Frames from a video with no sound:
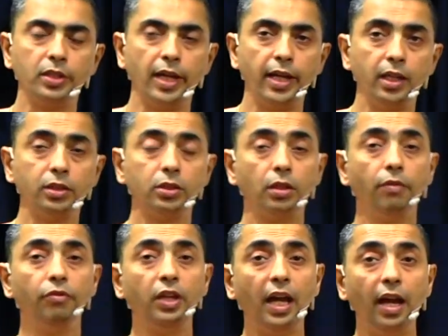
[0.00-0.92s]
desires,
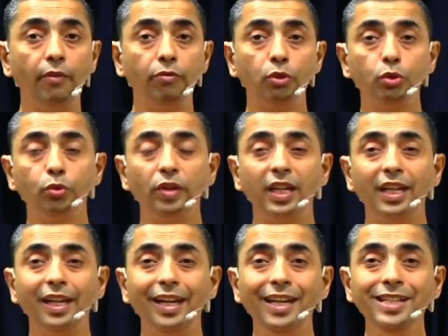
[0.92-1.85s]
we have to
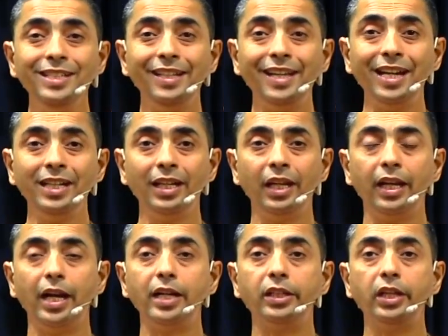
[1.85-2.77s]
very
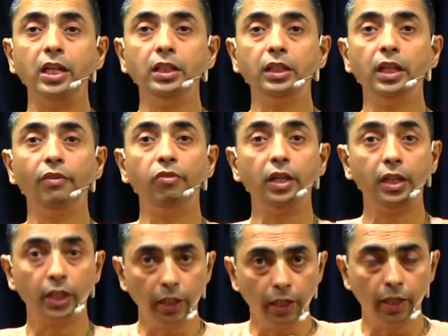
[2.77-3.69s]
intently,
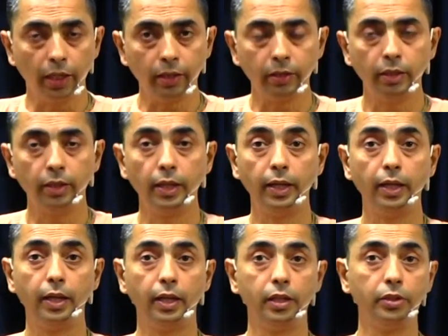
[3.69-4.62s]
attentively hear.
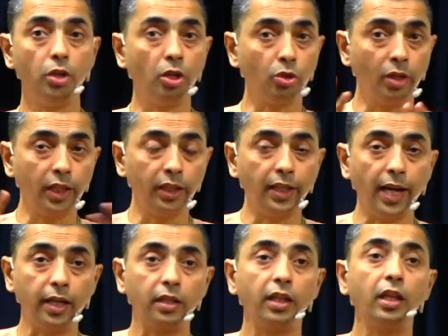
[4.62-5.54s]
Not only
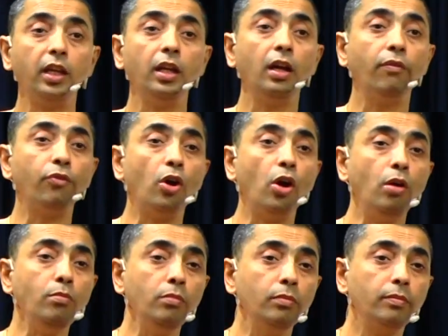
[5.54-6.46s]
that, hear
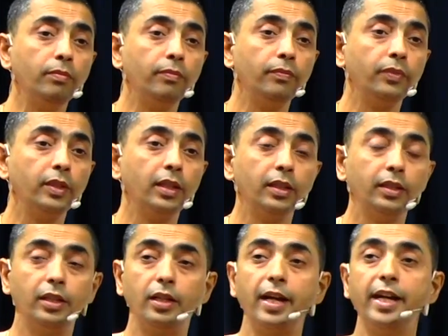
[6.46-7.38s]
from
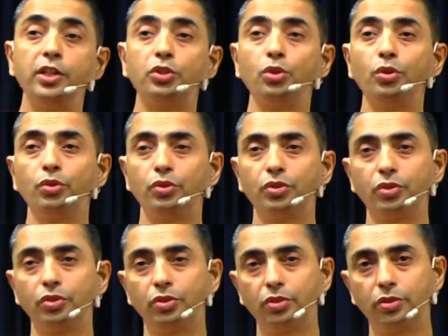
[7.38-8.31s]
the right
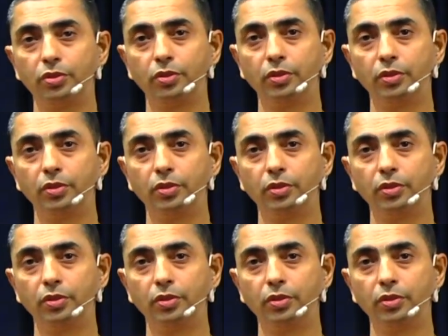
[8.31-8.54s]
source.